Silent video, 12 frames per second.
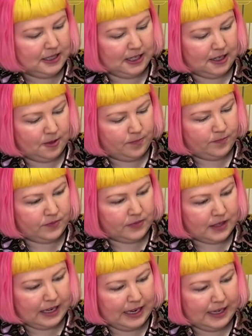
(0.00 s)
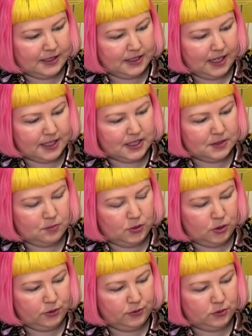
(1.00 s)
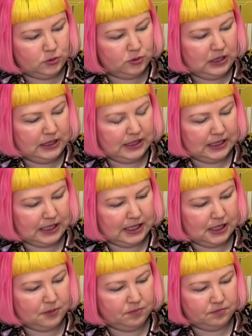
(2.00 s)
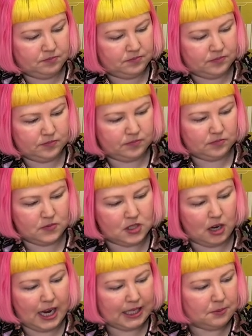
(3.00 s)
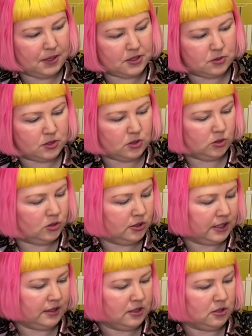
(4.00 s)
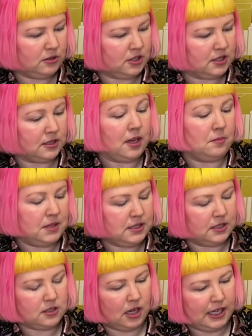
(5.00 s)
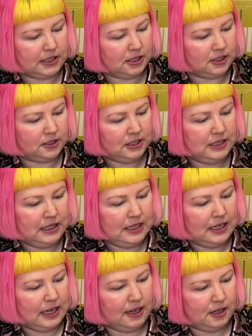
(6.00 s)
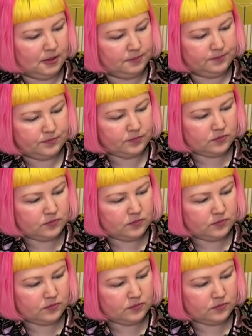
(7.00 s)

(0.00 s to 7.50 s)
Um, and yeah, it's this beautiful, um, tiger puzzle. It's called, I think it's called just, yeah, Mystic Tiger. Um,